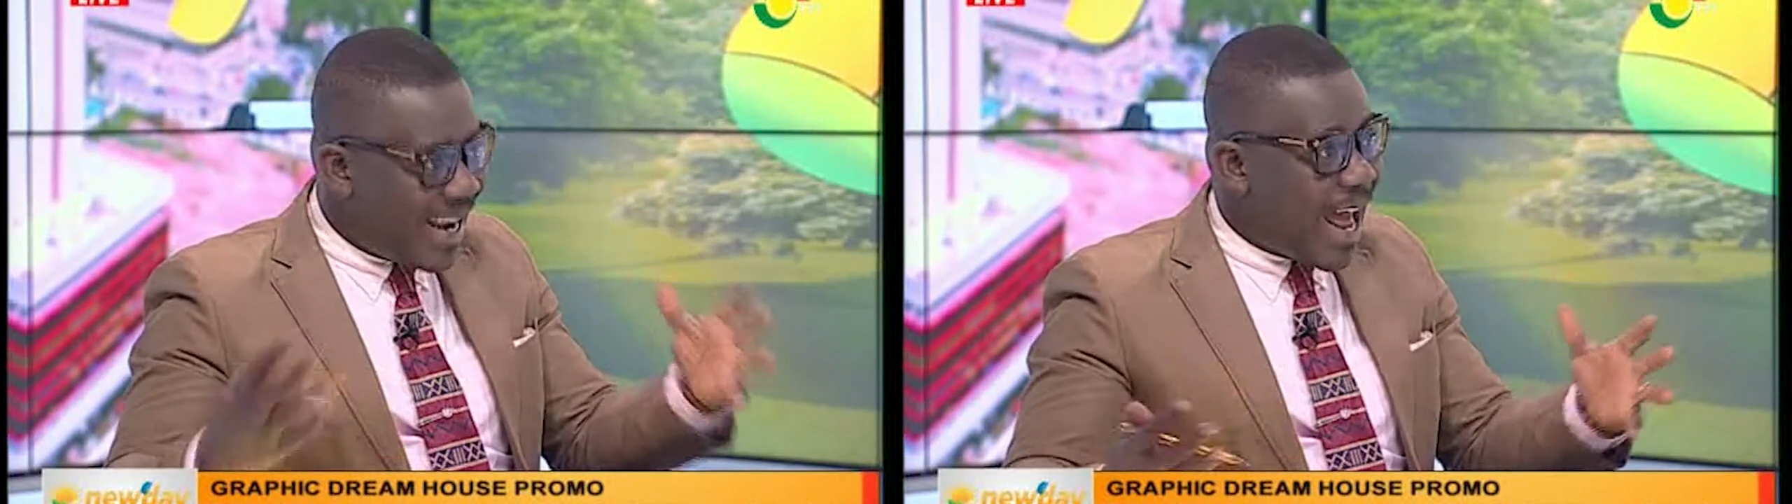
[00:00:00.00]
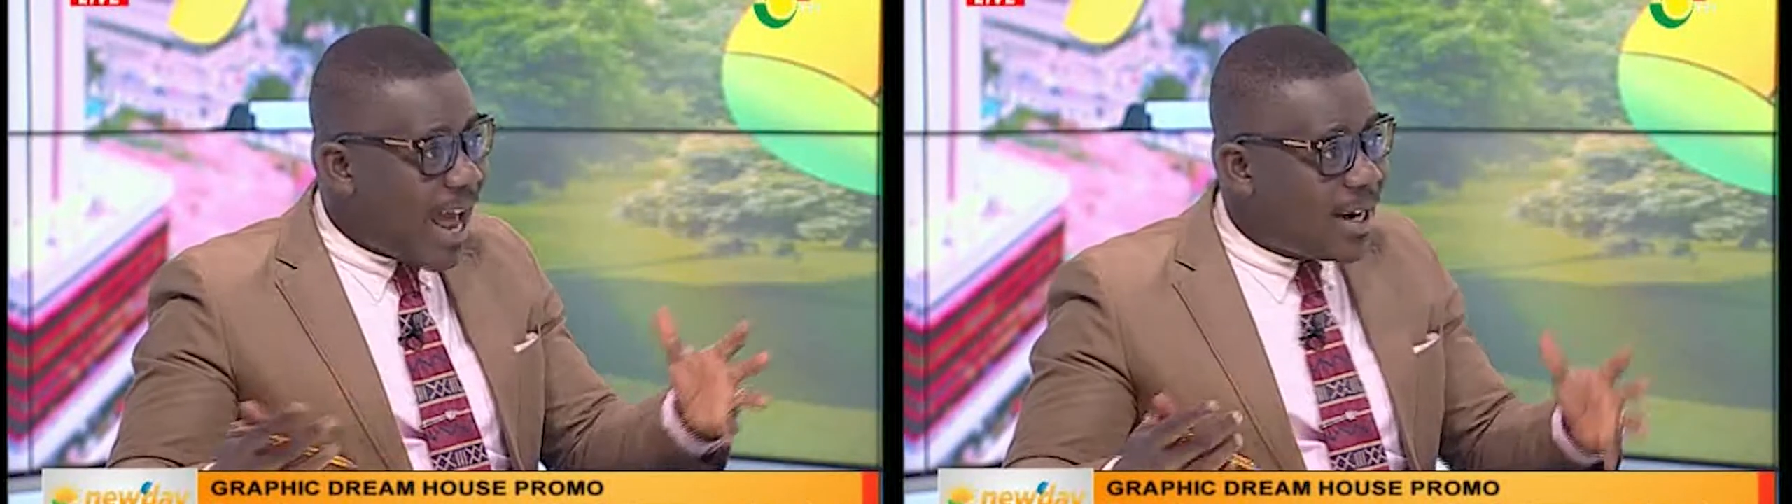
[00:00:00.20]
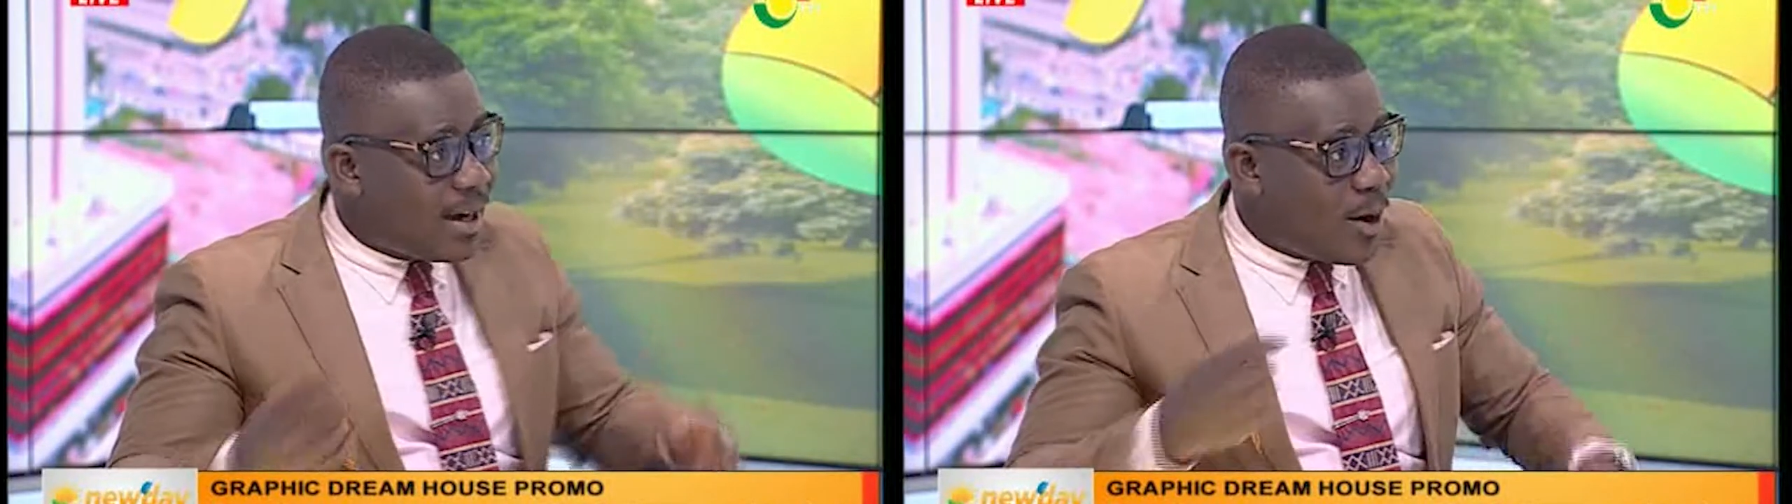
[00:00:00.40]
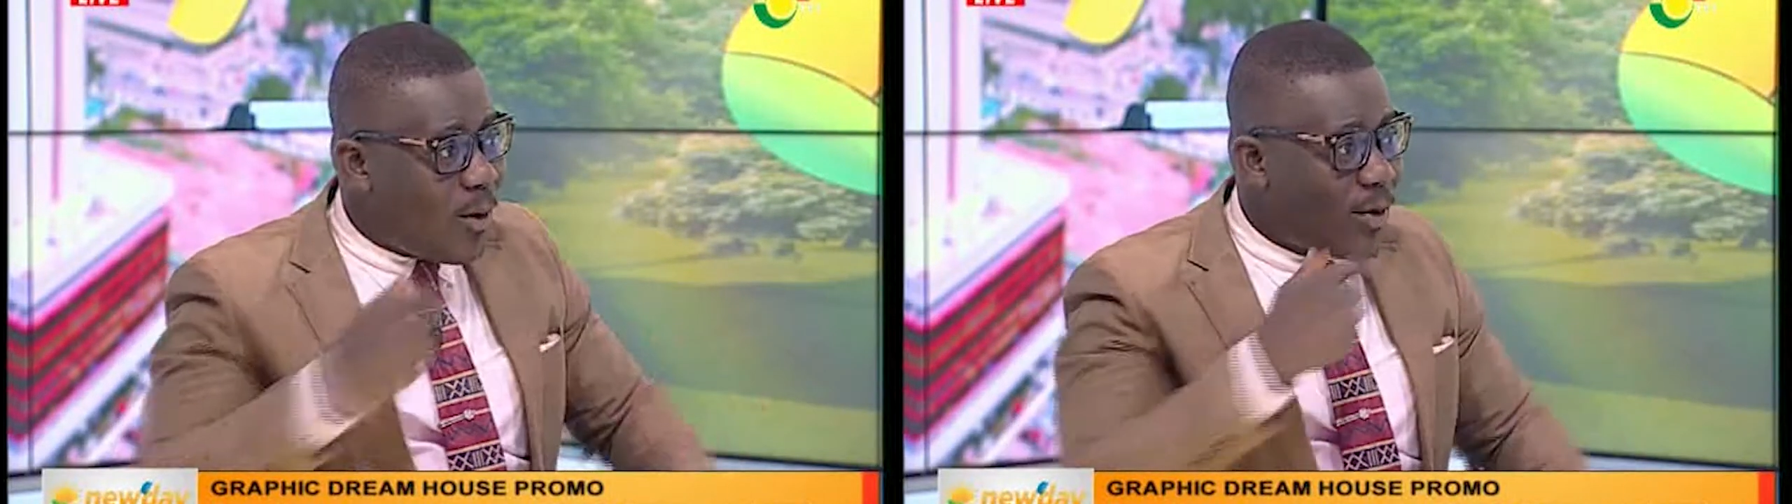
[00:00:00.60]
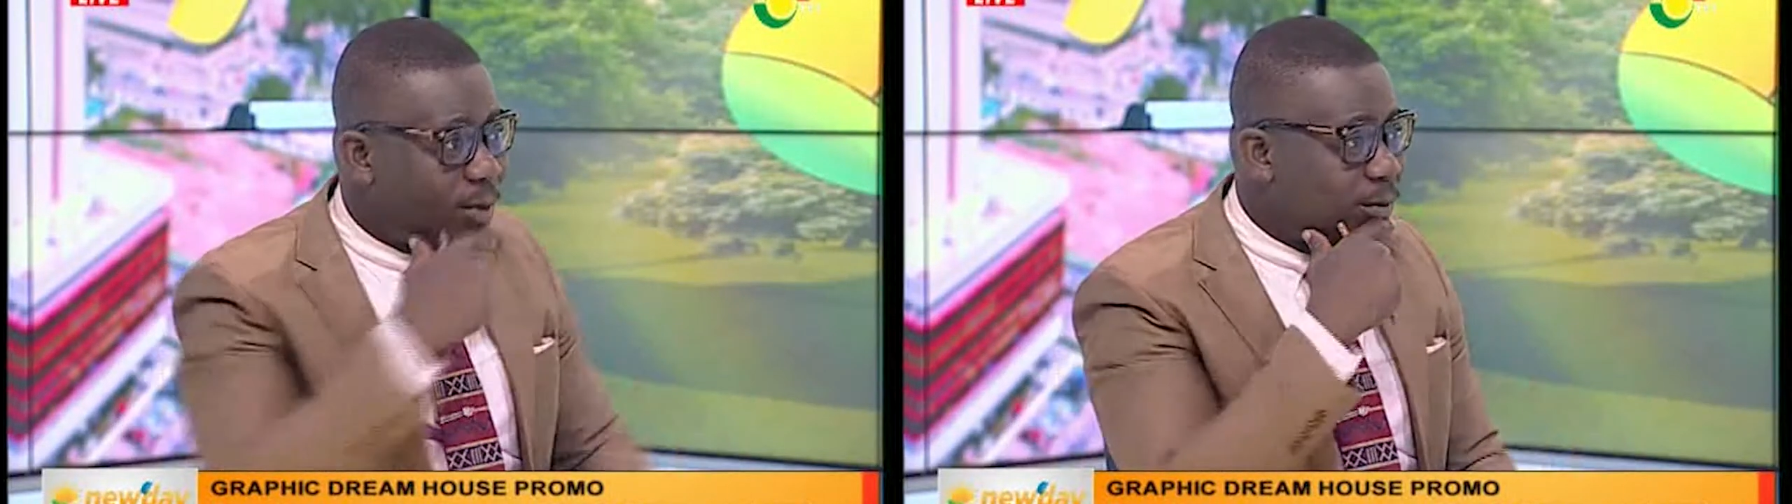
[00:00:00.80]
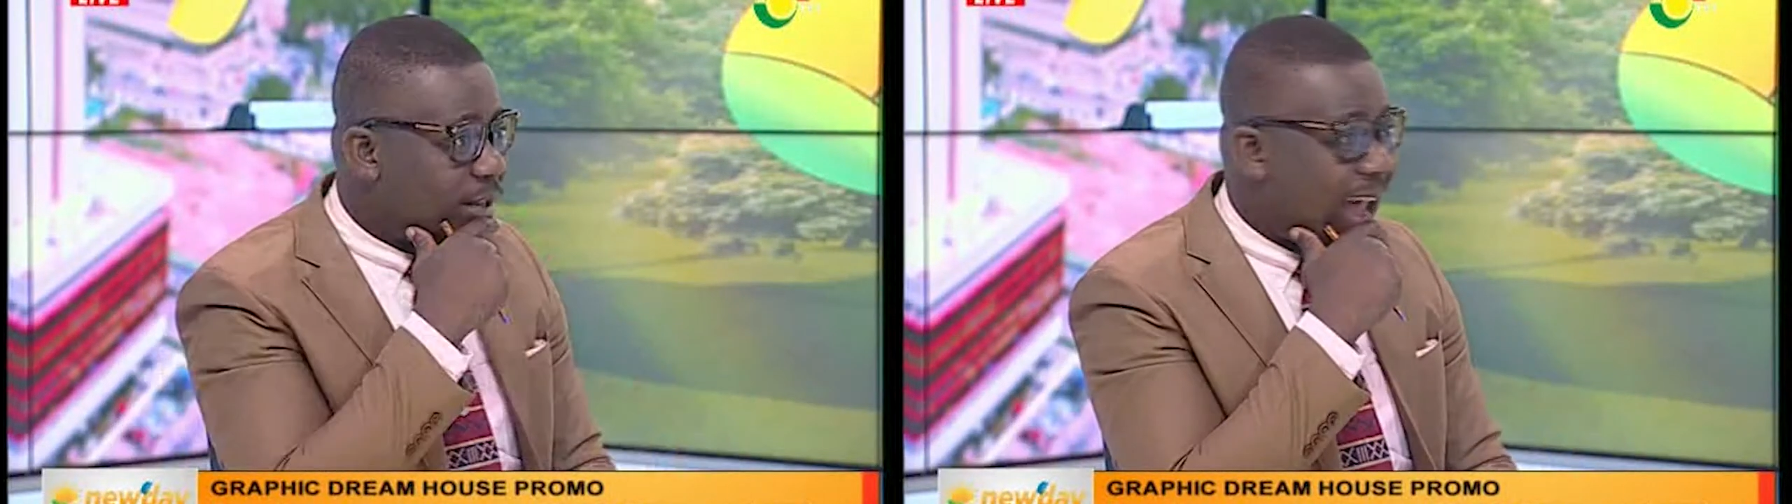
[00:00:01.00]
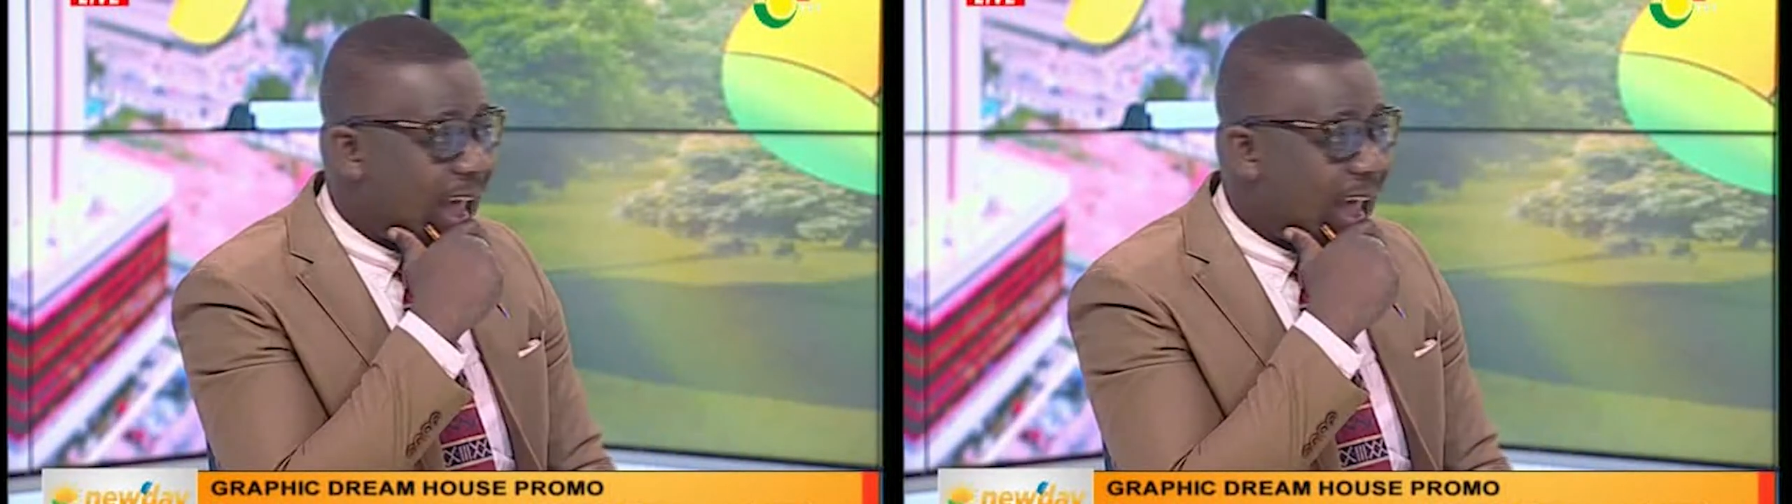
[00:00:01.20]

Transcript: a landlord who's